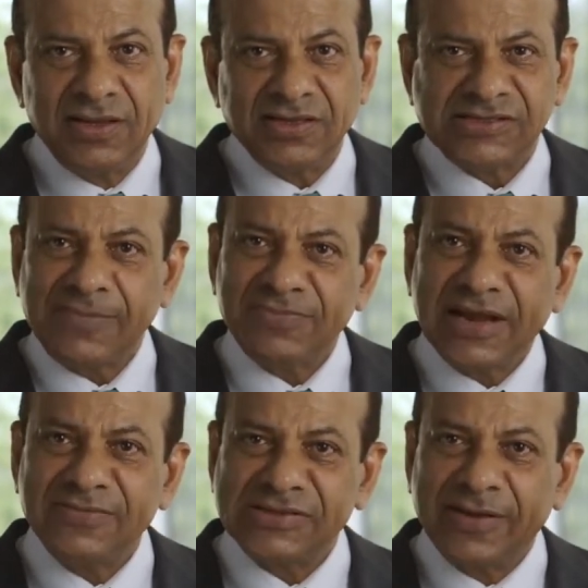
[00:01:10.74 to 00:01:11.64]

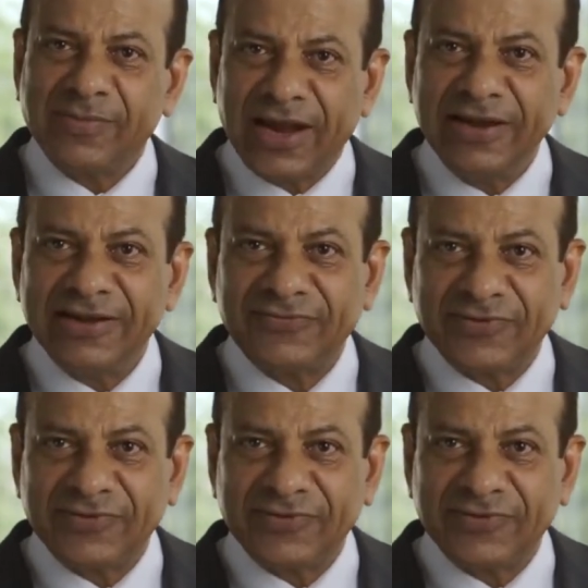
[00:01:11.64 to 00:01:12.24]
Sometimes I'm kind of